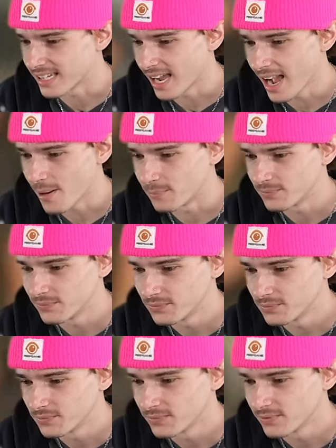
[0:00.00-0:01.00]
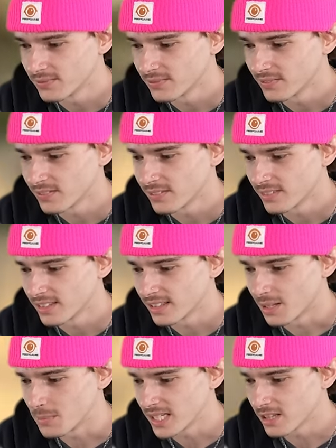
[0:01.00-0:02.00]
gap.
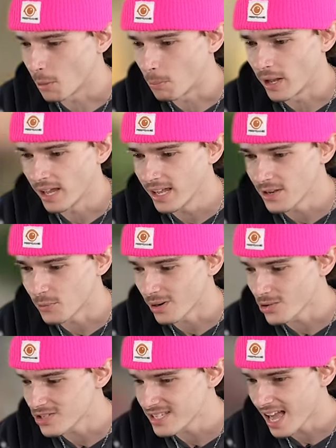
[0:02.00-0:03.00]
Let me get the pin, where was